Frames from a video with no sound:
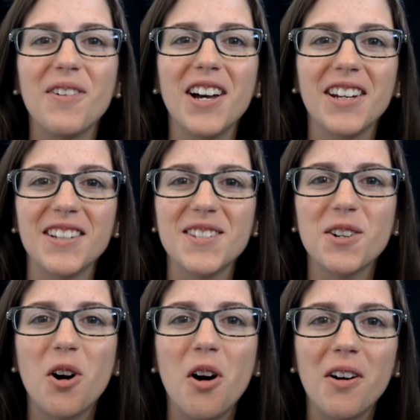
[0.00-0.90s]
everyone, it's
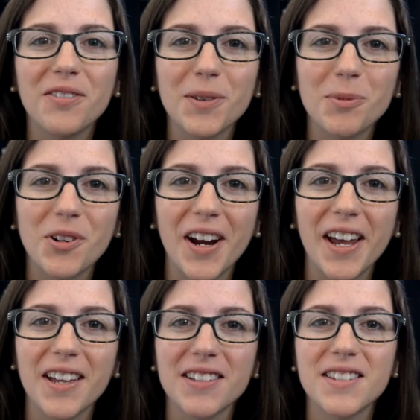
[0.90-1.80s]
Nicole from
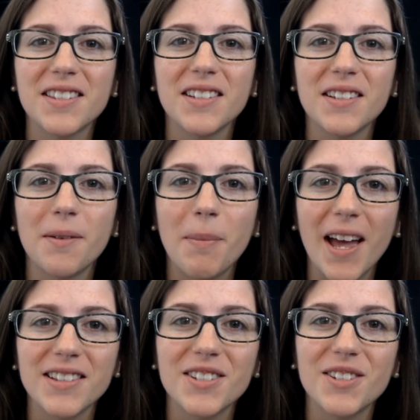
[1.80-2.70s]
Crayons,
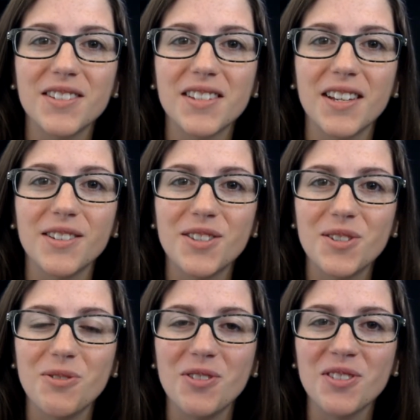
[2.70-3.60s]
Pencils, and
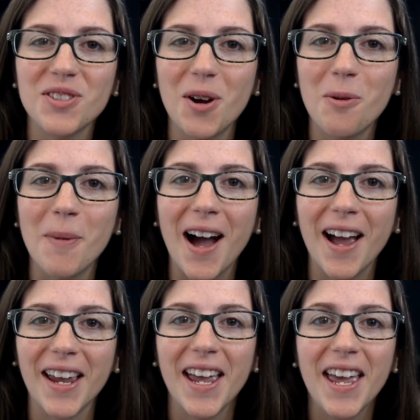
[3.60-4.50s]
Students Oh
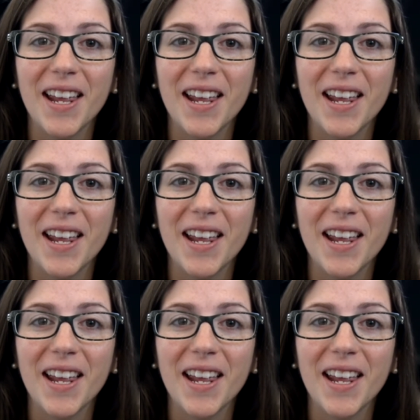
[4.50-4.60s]
My,